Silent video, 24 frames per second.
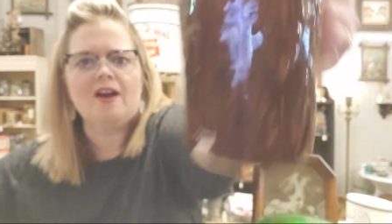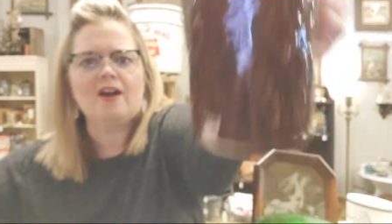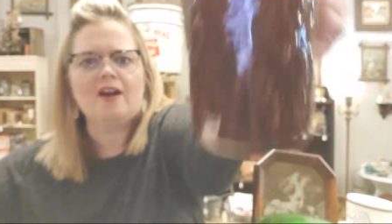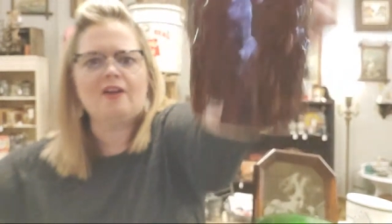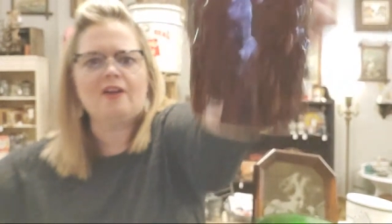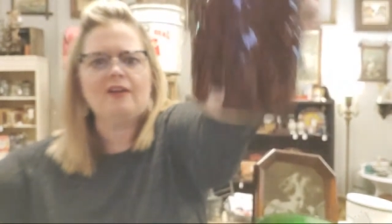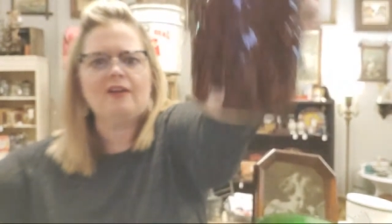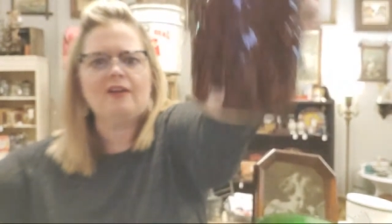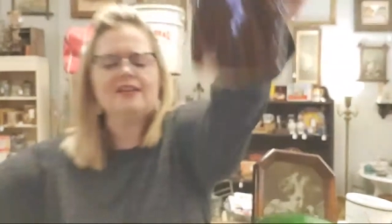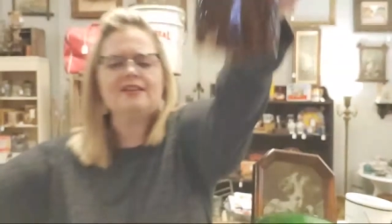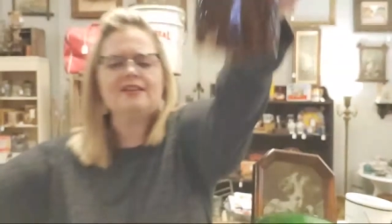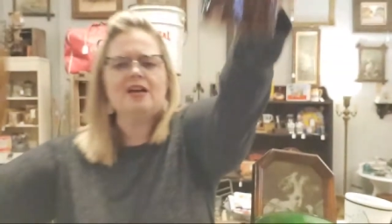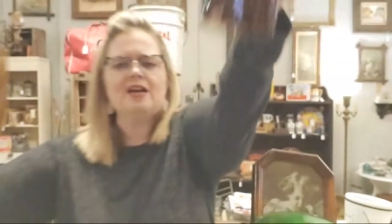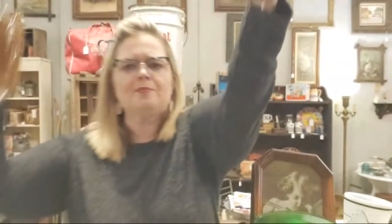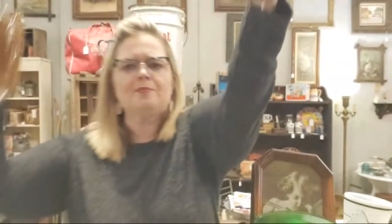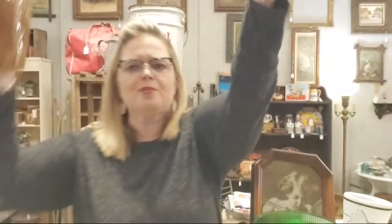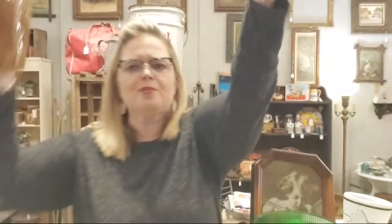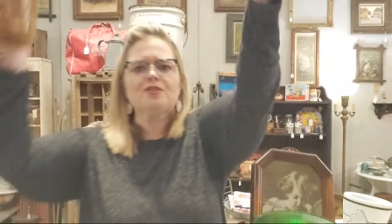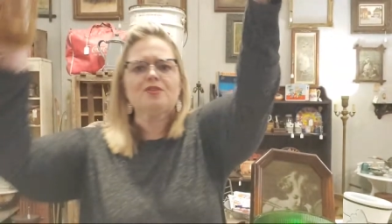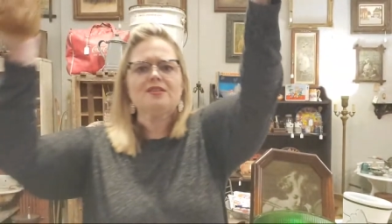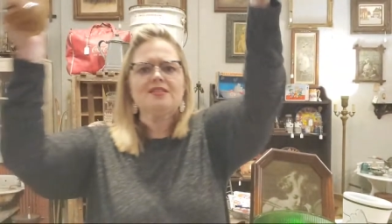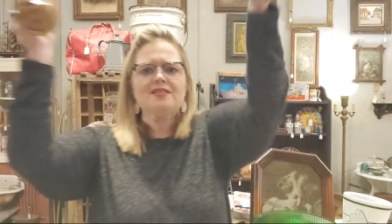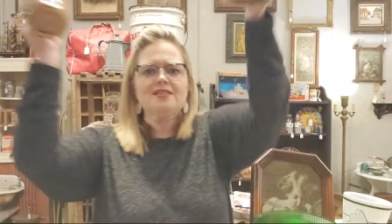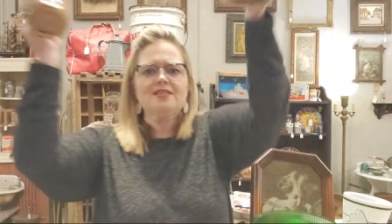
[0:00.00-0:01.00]
All right,
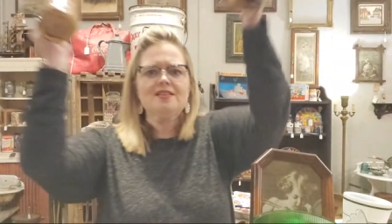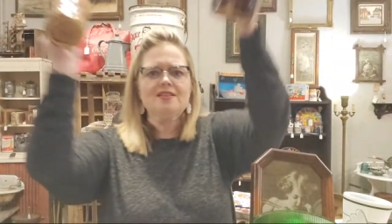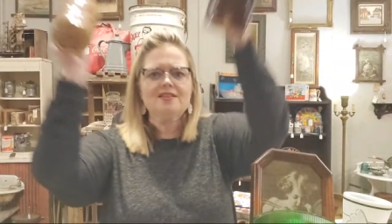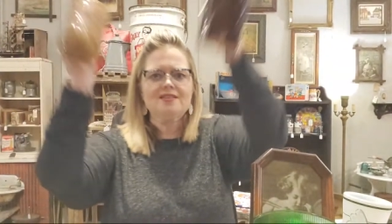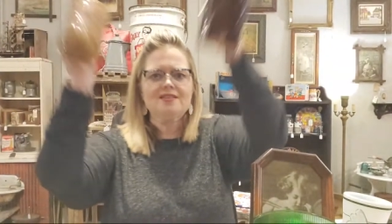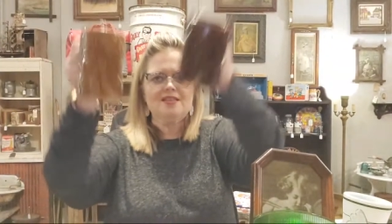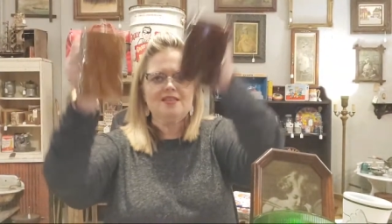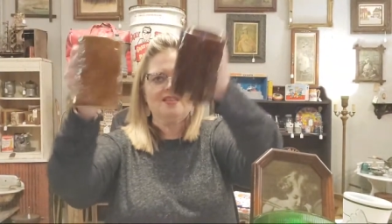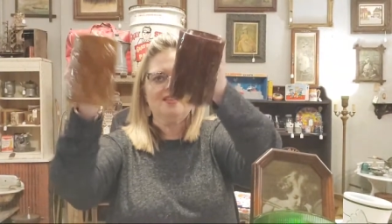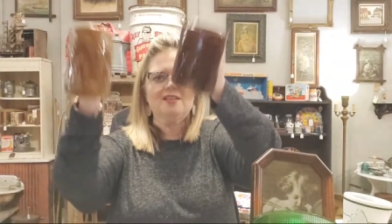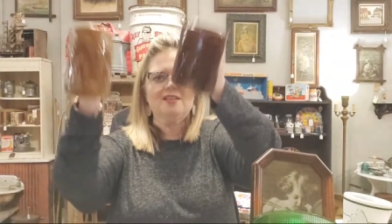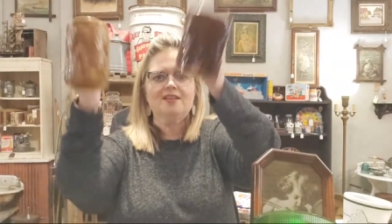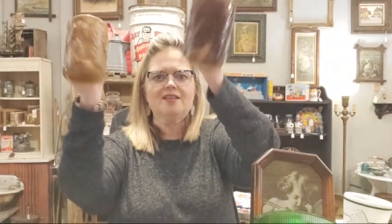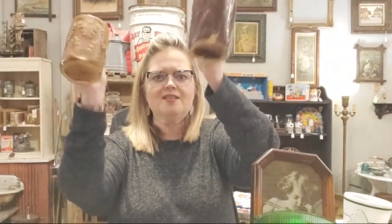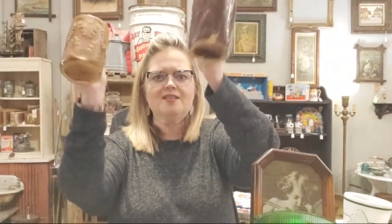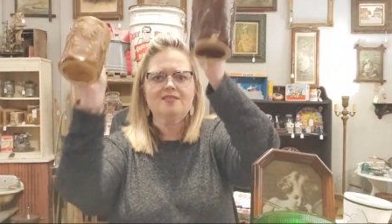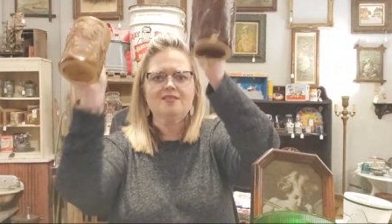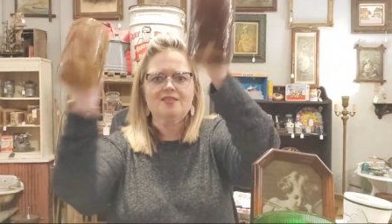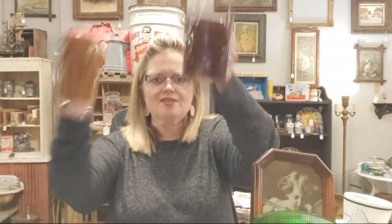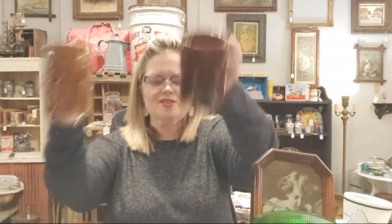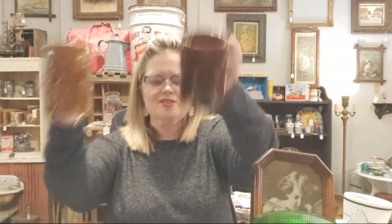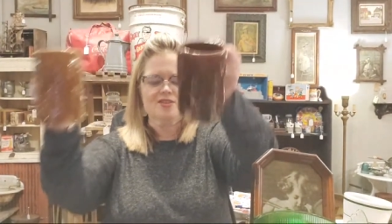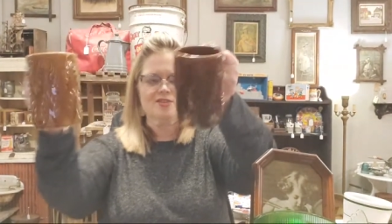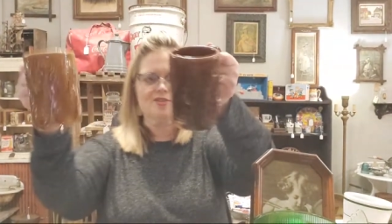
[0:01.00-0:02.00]
number six is
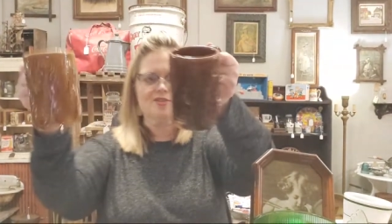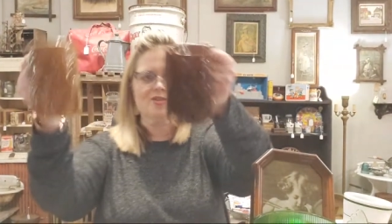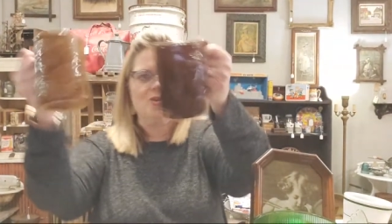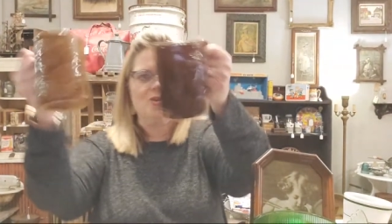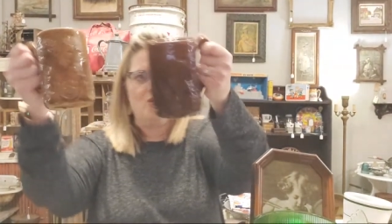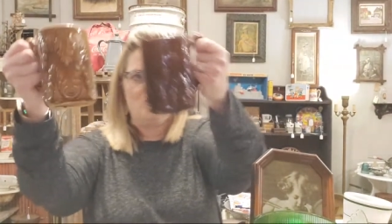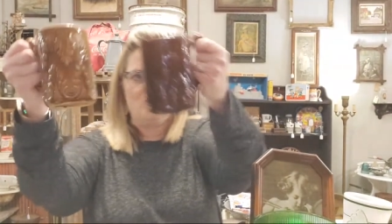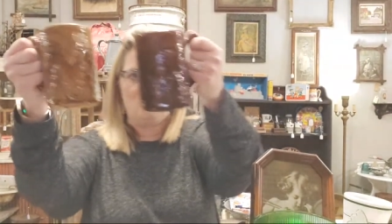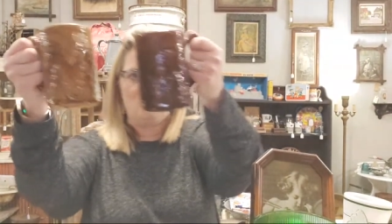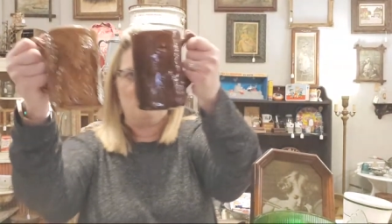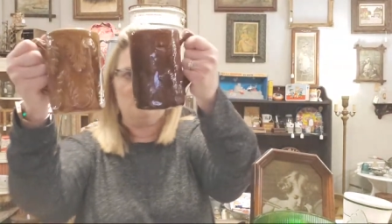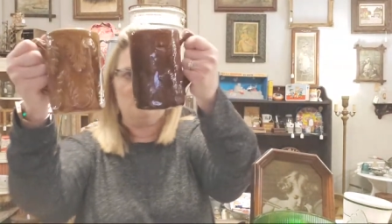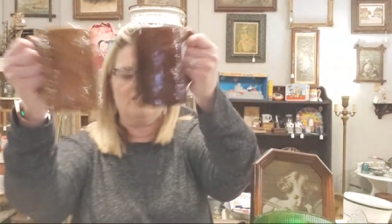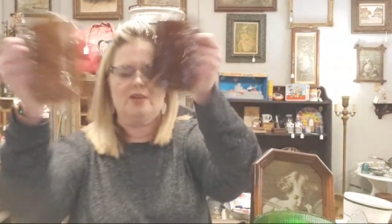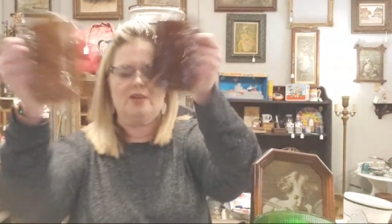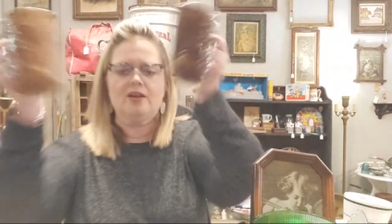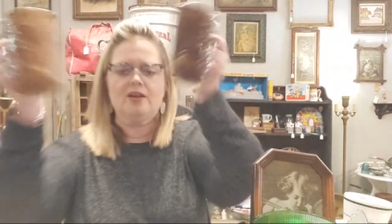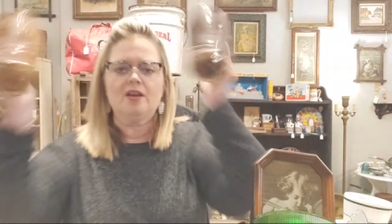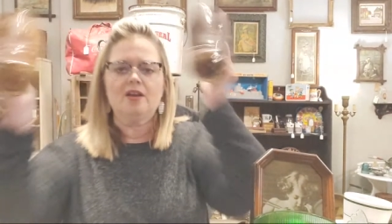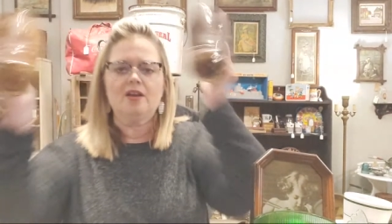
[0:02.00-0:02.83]
sold.